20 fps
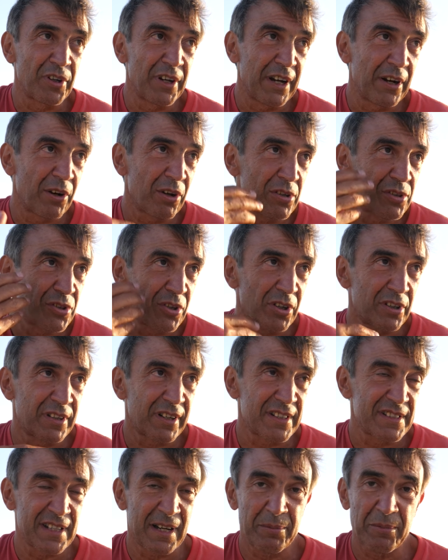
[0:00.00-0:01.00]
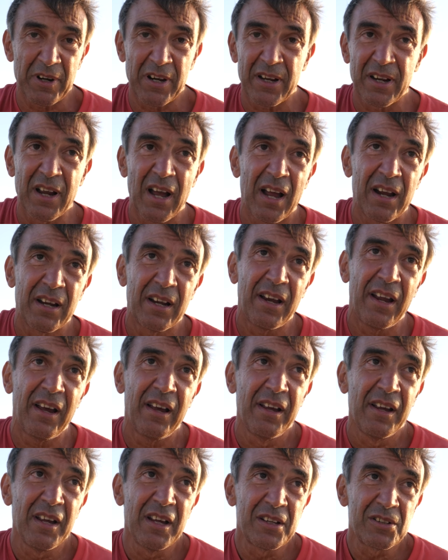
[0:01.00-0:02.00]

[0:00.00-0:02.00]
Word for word: neurons or trigeminal ganglia.